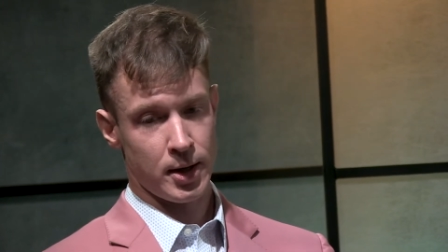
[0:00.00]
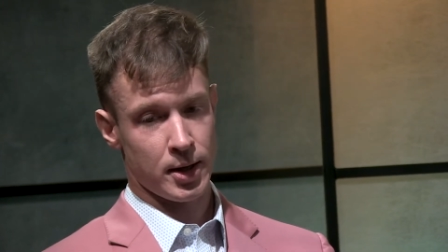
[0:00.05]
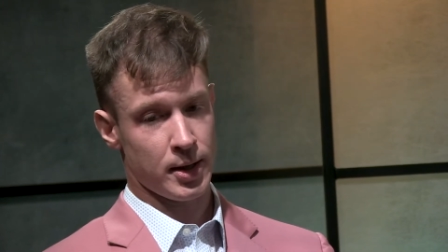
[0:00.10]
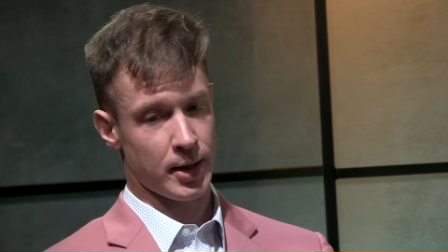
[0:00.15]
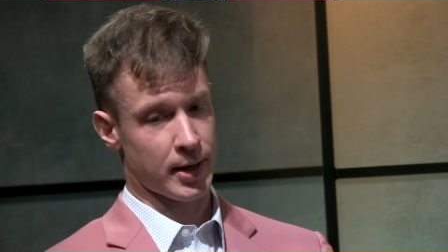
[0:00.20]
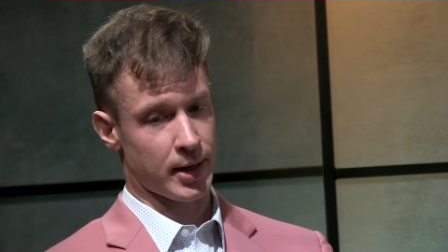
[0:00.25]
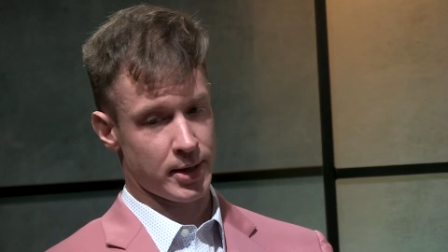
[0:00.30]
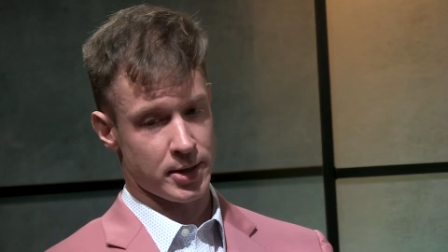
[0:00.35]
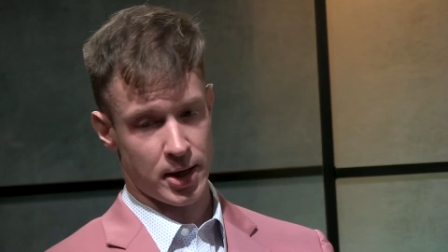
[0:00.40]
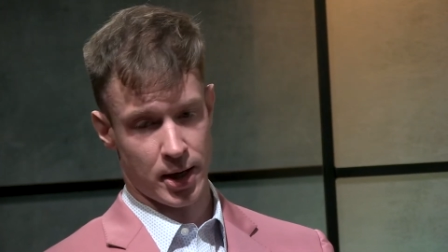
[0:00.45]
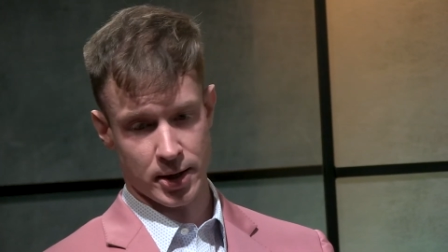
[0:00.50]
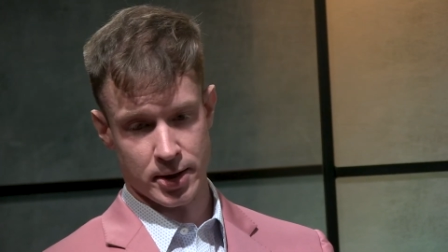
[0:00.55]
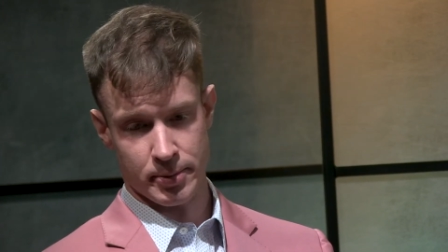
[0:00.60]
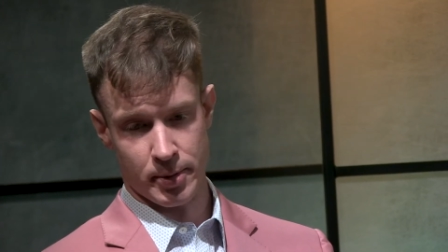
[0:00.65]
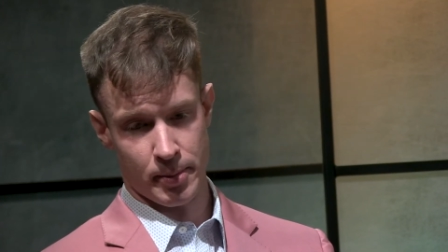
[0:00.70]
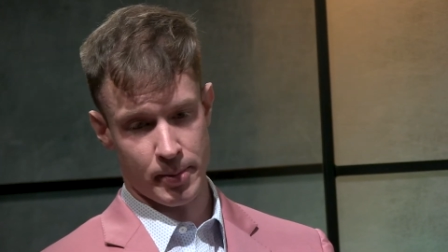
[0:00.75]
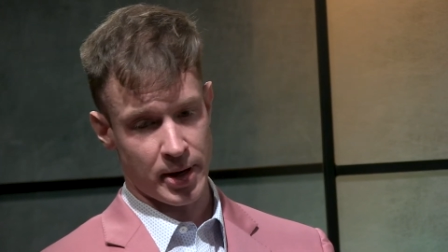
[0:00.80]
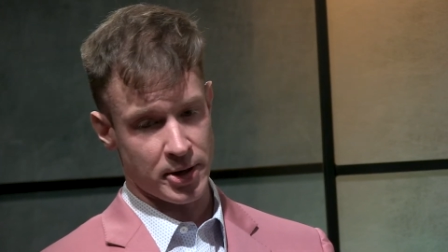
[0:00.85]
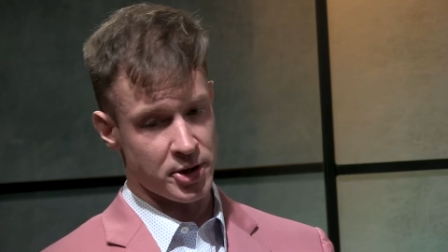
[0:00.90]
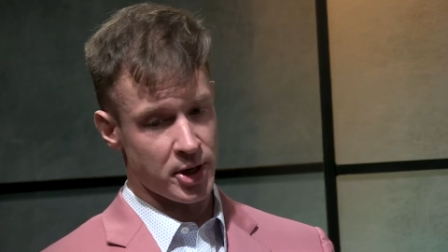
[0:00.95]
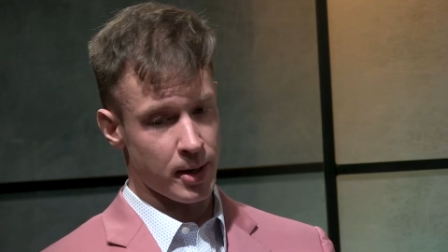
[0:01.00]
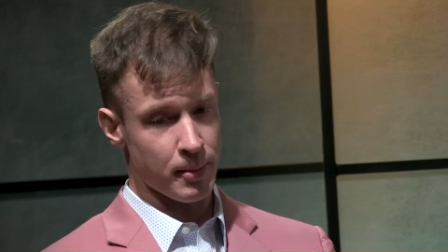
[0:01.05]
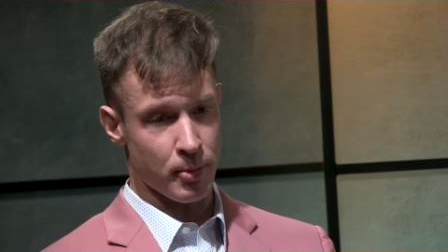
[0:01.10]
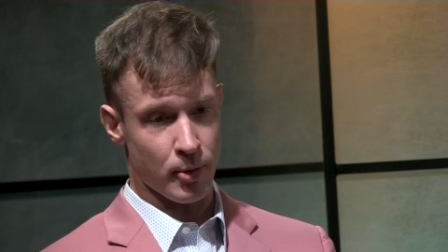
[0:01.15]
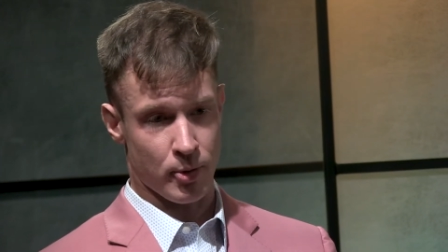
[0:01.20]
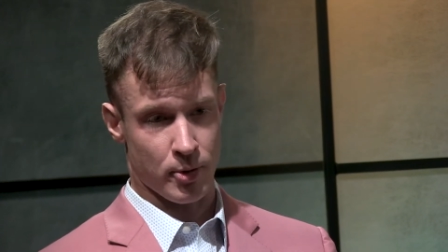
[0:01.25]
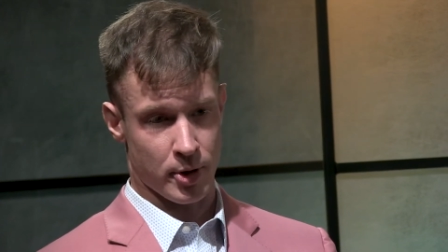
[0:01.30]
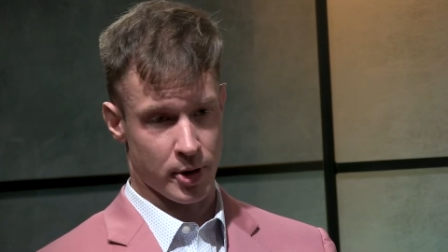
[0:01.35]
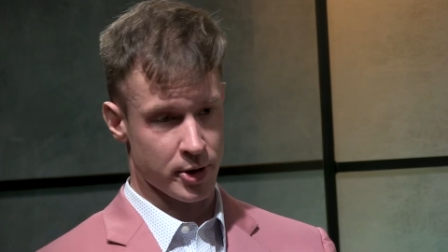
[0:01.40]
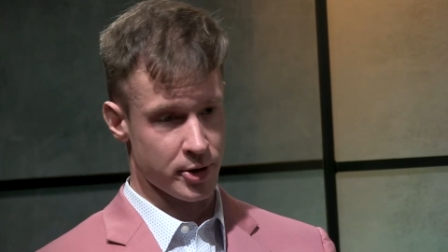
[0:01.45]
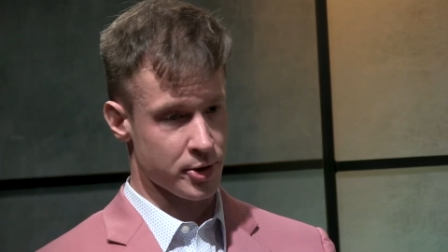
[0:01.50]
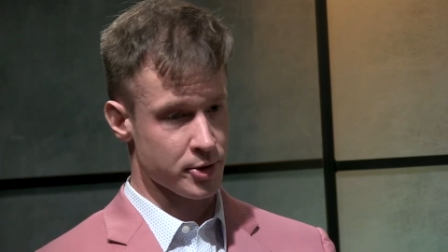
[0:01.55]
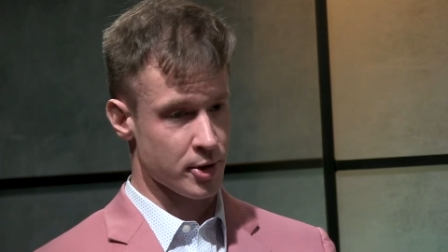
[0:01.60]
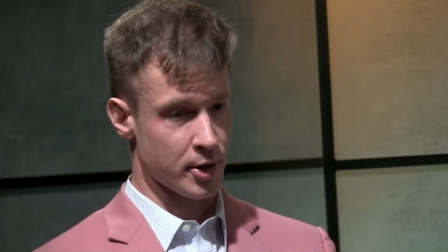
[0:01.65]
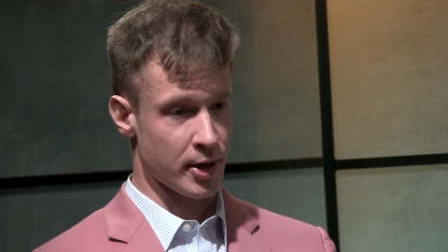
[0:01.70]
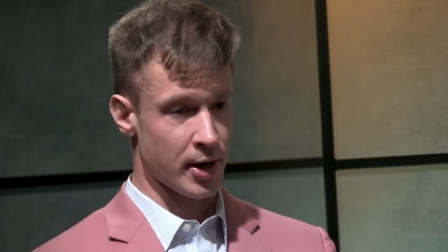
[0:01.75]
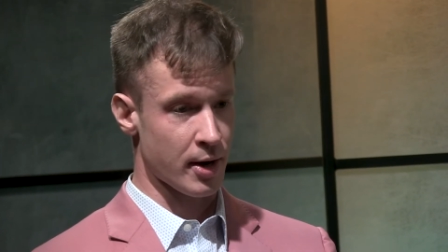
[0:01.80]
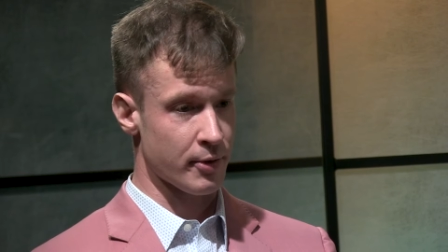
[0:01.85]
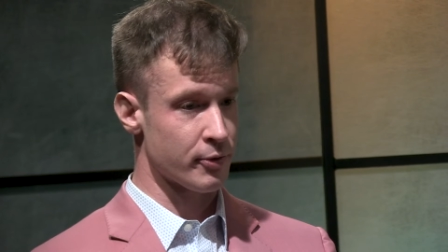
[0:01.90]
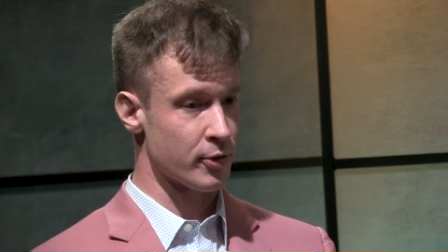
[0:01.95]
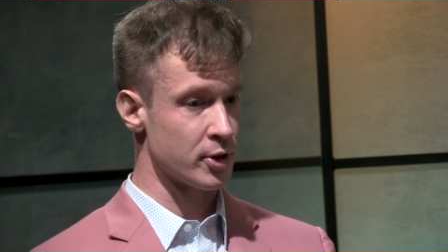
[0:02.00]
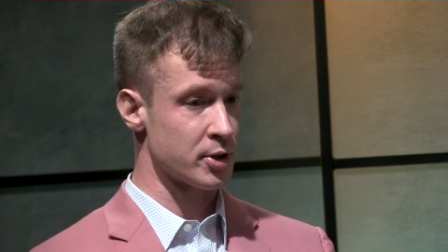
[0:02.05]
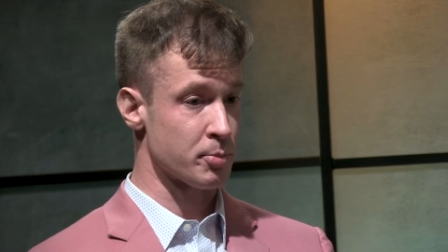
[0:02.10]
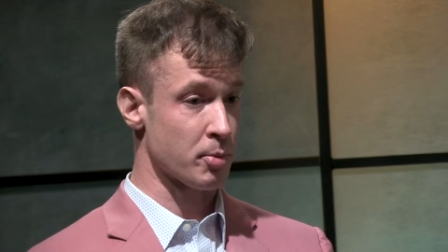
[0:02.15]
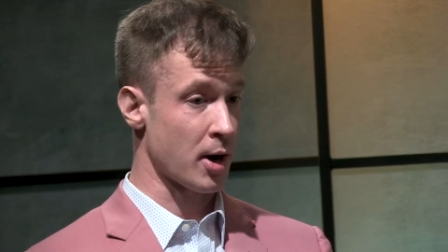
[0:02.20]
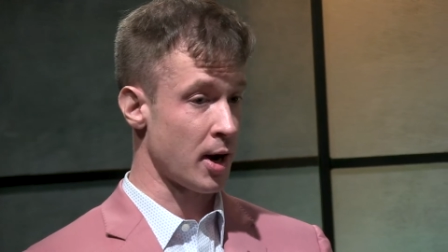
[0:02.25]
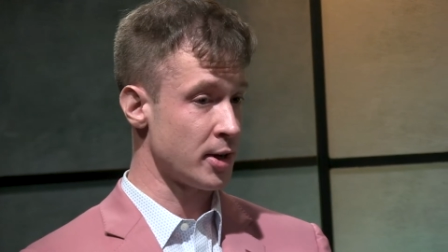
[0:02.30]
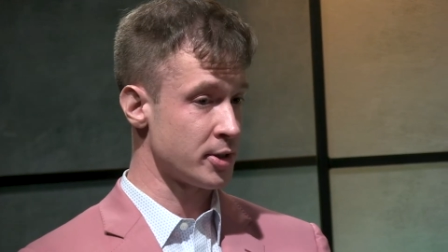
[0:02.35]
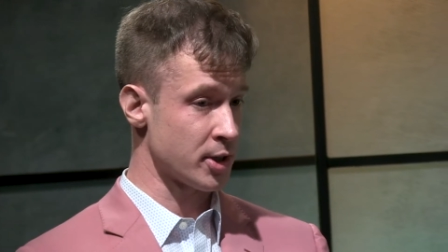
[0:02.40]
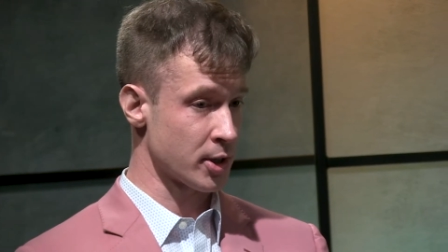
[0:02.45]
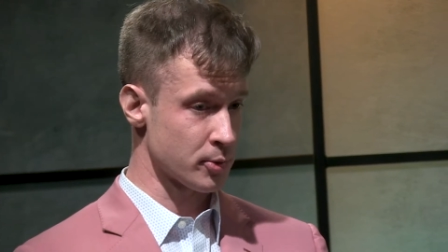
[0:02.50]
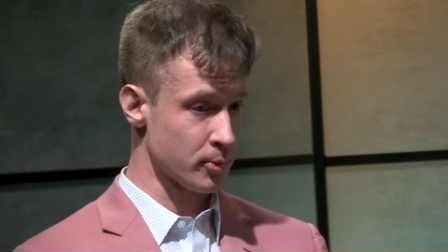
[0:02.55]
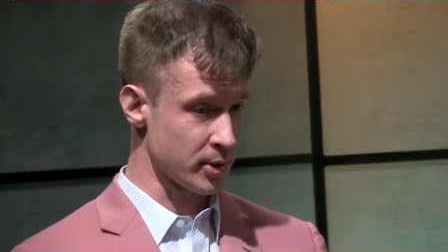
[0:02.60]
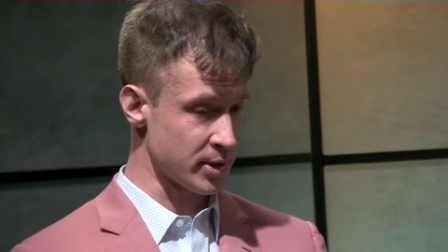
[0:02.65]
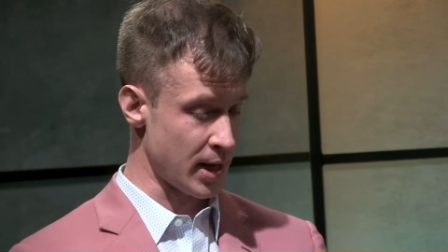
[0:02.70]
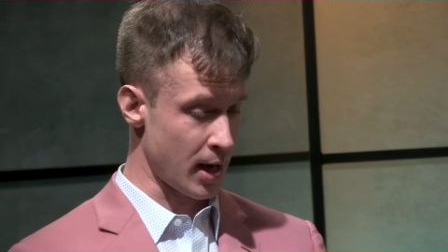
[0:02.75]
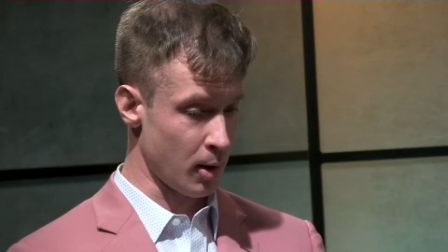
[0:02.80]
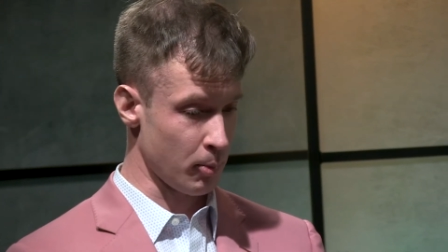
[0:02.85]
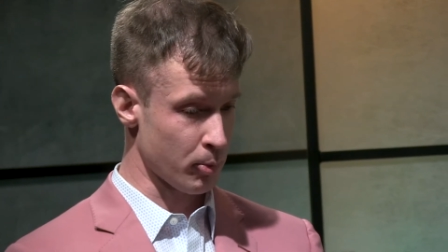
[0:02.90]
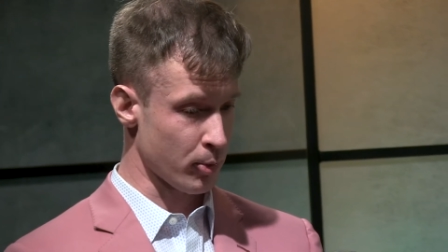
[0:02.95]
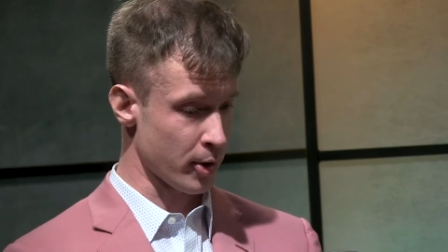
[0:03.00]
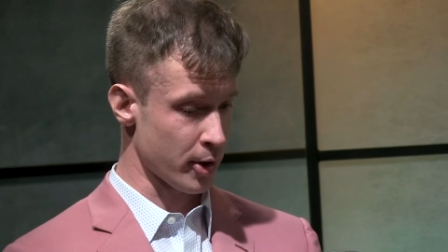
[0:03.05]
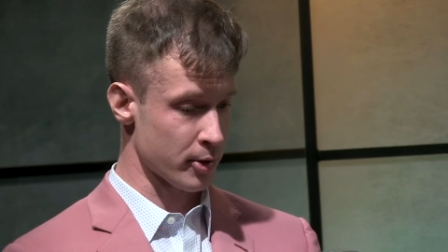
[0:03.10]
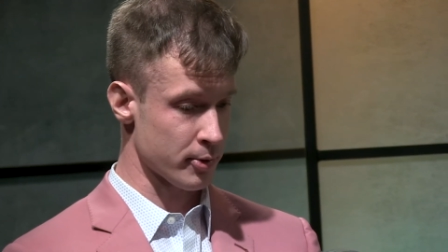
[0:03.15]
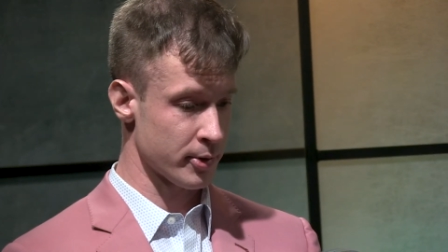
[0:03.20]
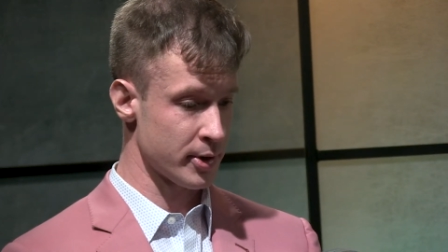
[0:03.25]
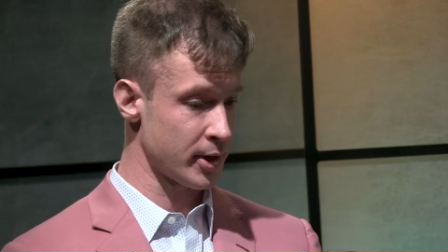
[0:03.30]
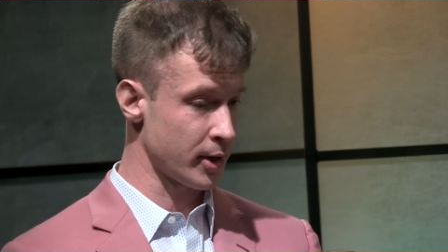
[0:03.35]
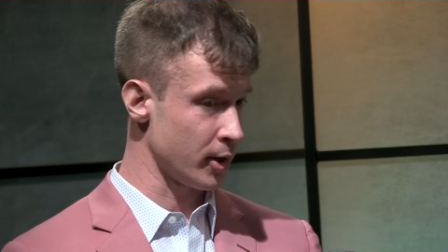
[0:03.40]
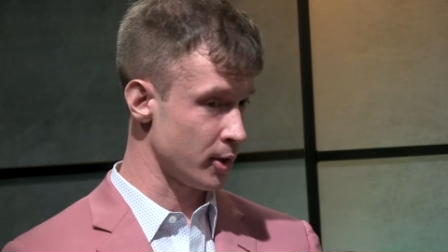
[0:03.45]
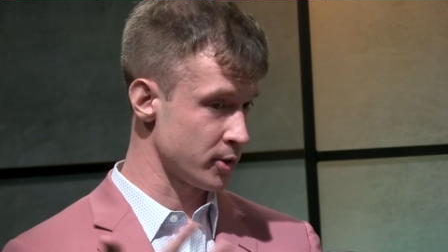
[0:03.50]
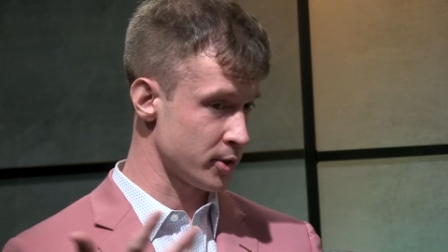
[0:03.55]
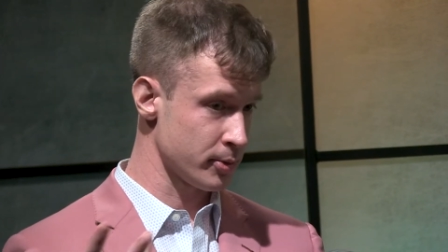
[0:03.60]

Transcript: Like I talked about my chamber orchestra, and our first project was El Puerto Rico.